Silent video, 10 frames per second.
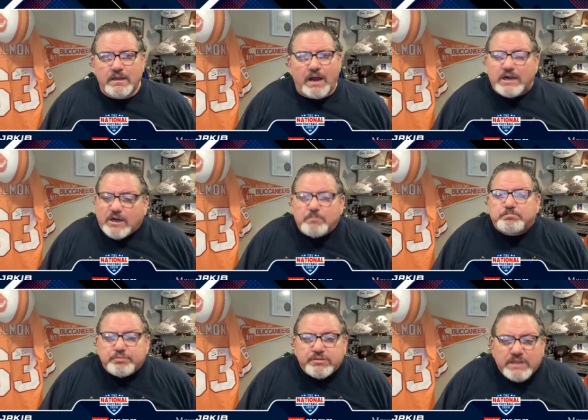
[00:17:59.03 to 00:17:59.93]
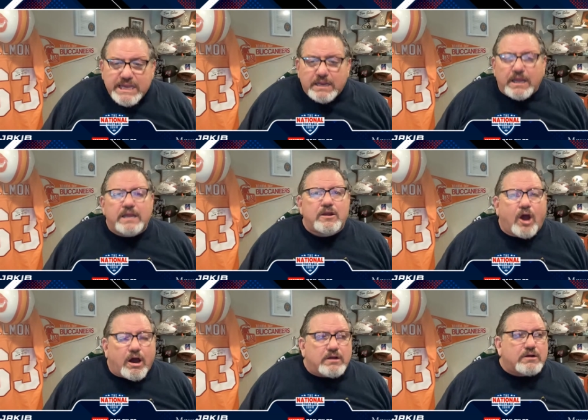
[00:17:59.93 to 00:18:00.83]
A complete and
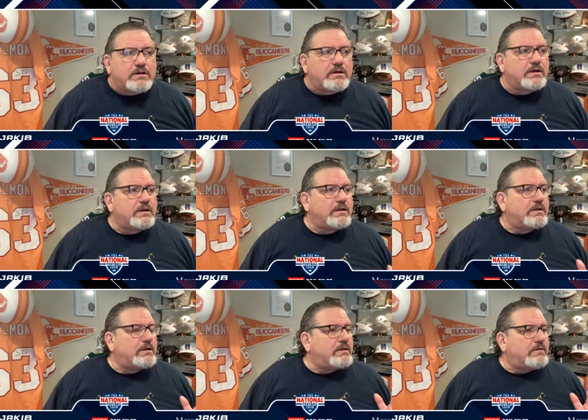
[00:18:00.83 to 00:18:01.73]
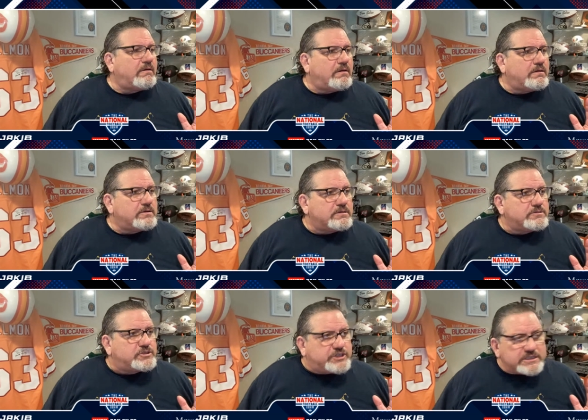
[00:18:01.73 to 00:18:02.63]
utter
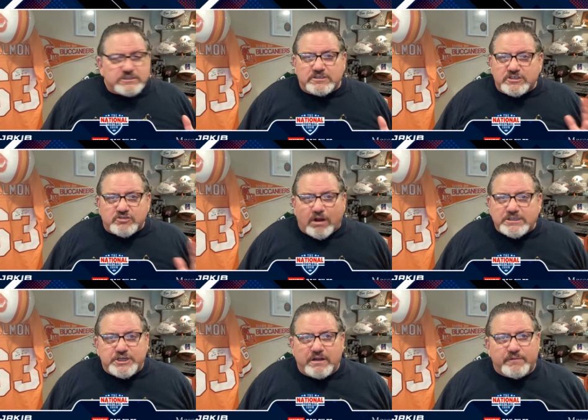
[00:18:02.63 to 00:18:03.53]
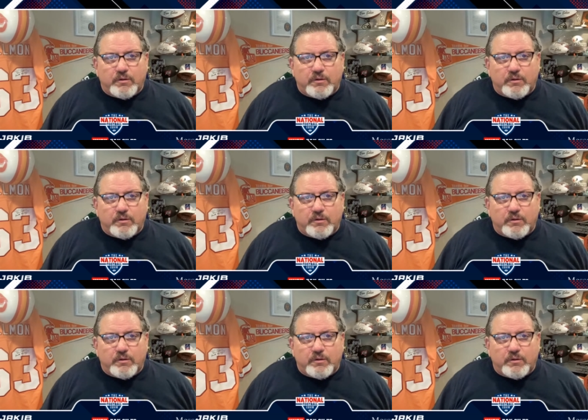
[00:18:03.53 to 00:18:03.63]
just destruction of an